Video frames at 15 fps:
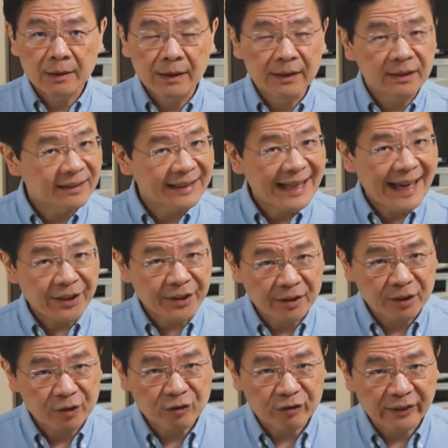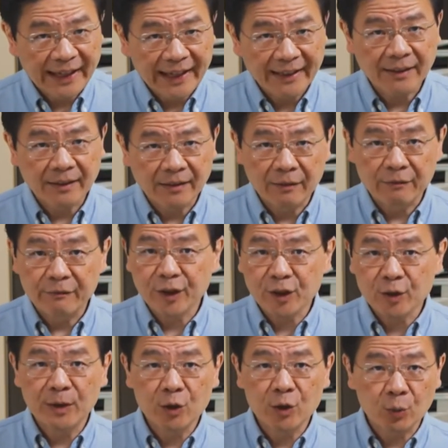International trade and
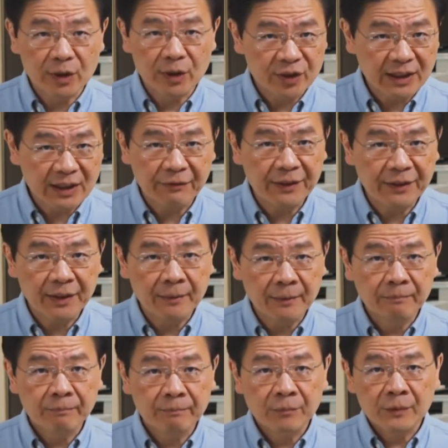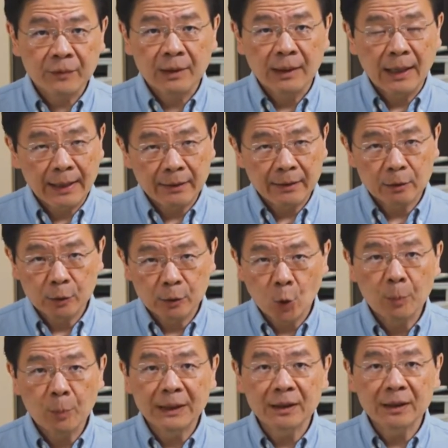investments will suffer, and
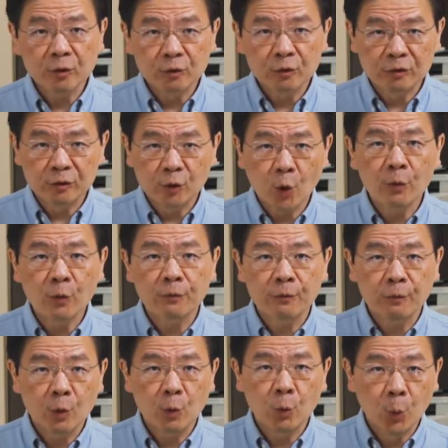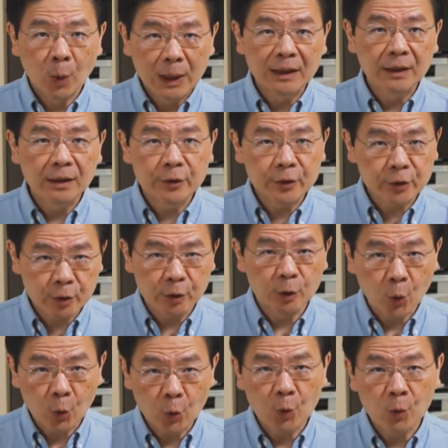global growth will
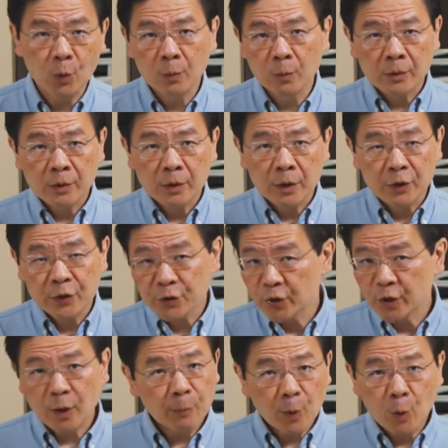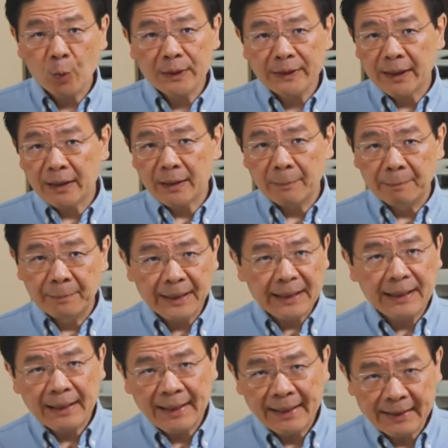slow. Singapore will take a
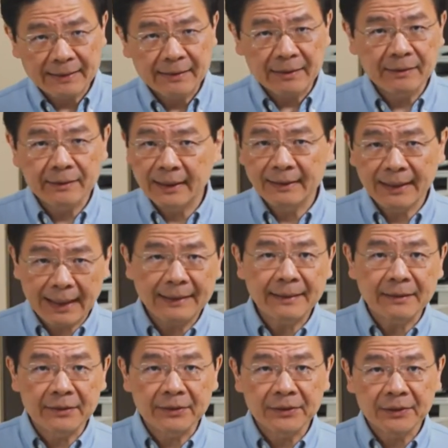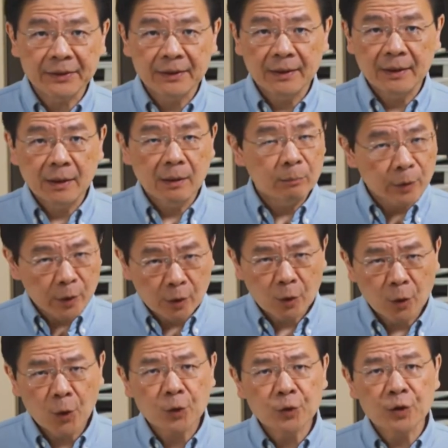bigger hit than others
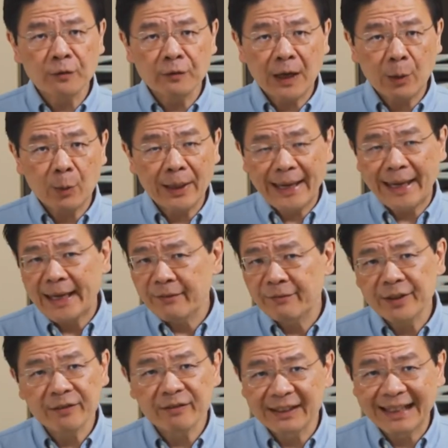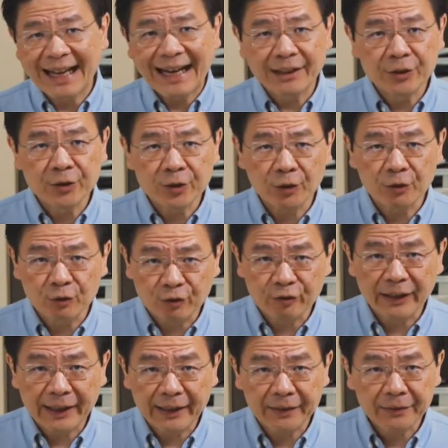because of our heavy reliance on
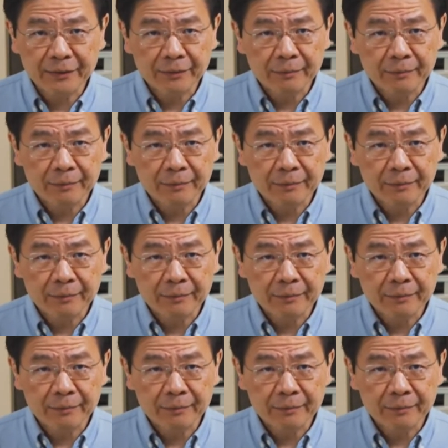trade.